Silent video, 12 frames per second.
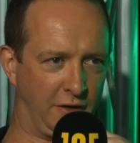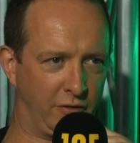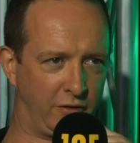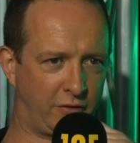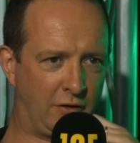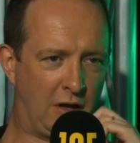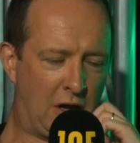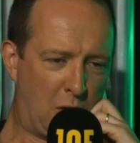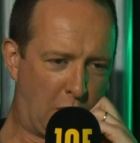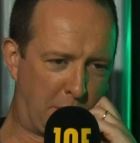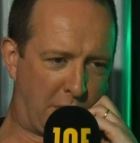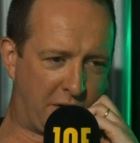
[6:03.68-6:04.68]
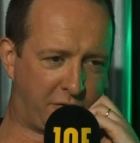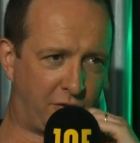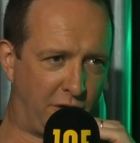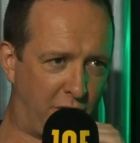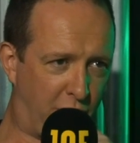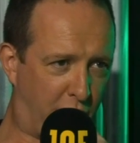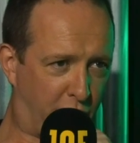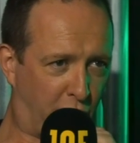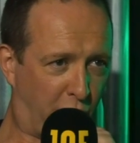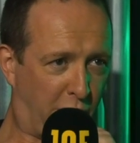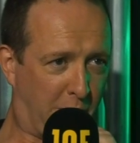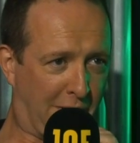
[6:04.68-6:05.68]
dangerous. Mm -hmm. What posturing are you
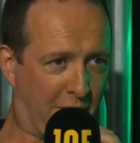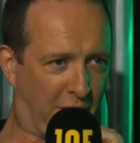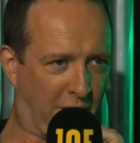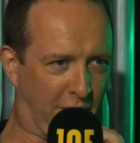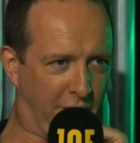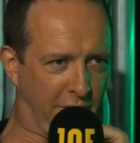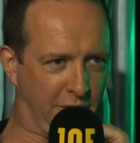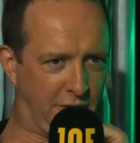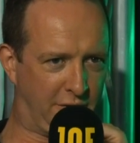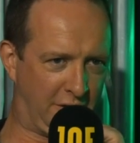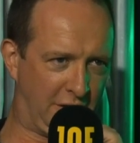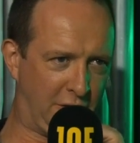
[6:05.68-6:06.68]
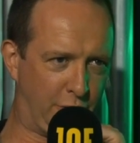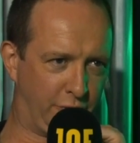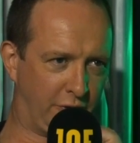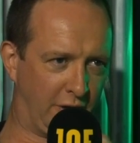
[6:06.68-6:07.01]
talking about on the EU